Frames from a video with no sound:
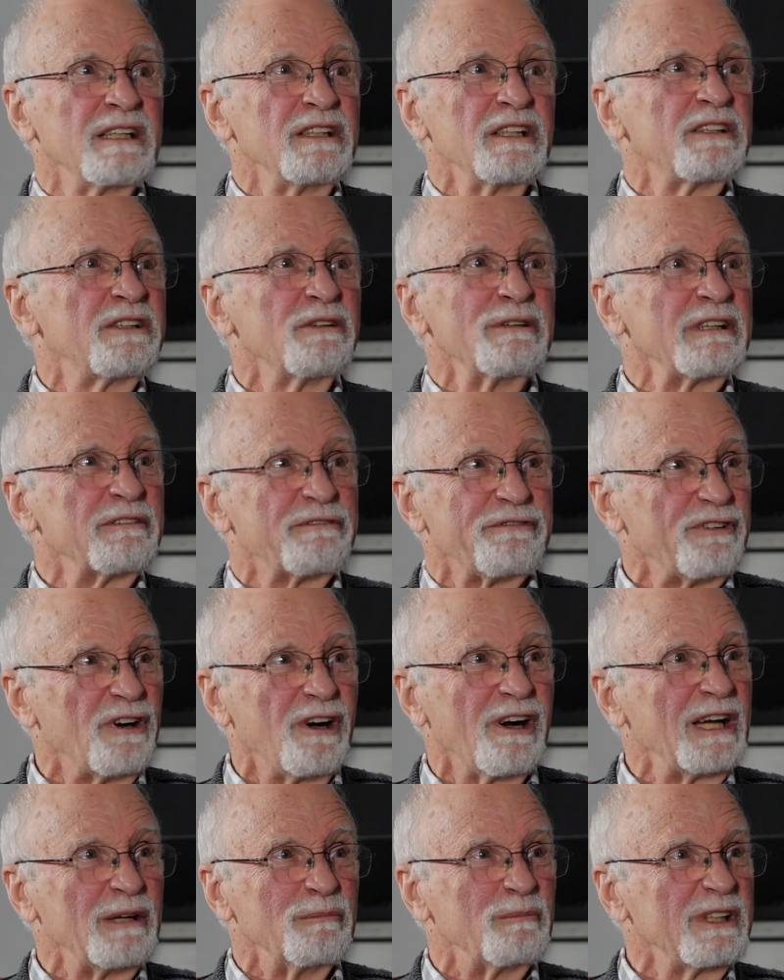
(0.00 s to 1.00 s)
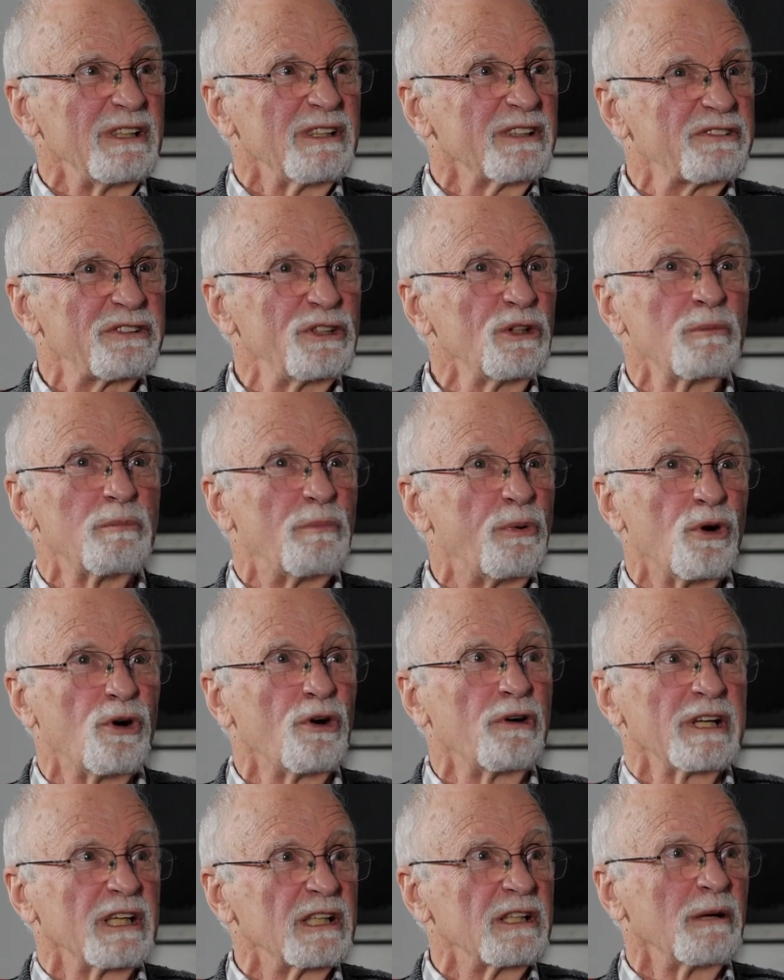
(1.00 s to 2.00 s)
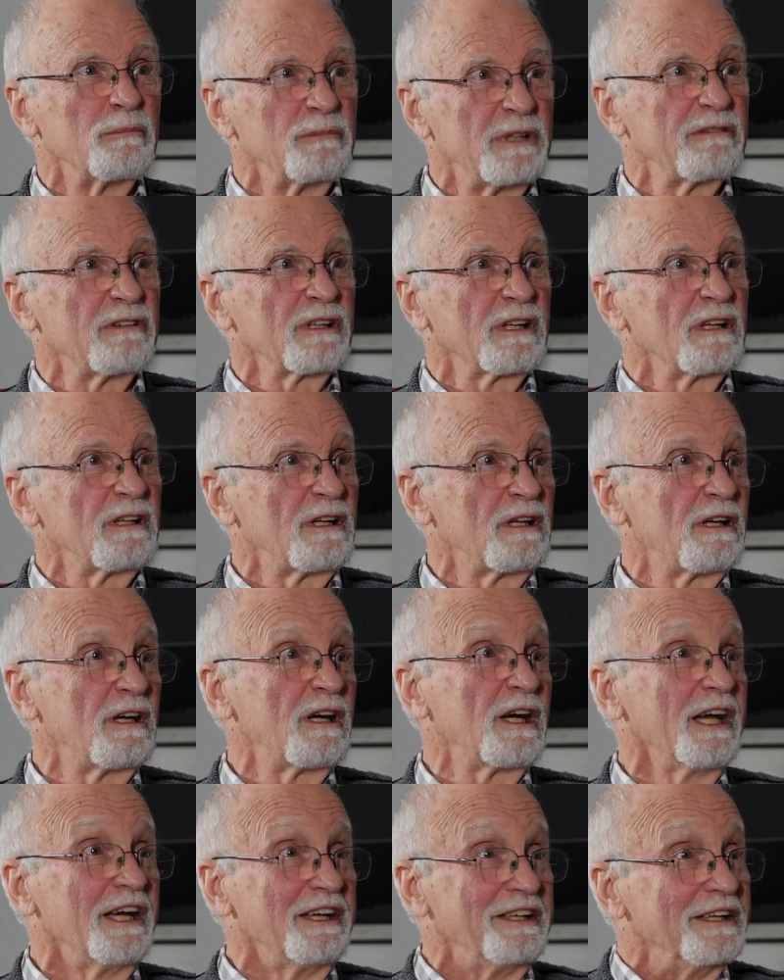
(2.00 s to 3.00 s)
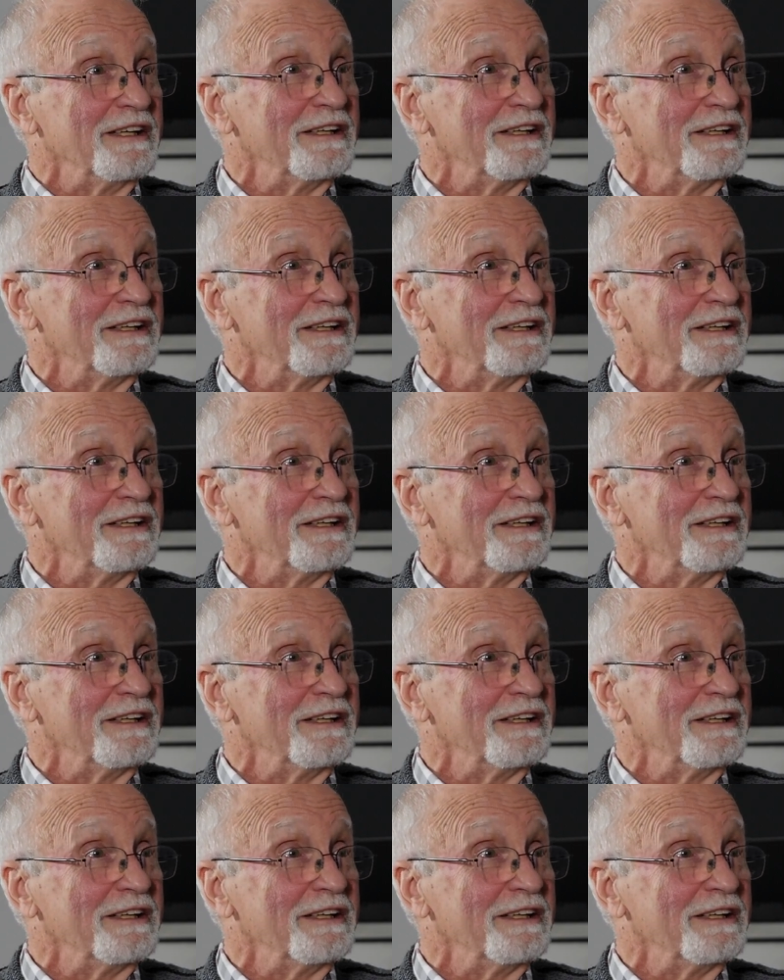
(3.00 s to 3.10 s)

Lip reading: you're doing fine, but you're still boring and I'm never going to hire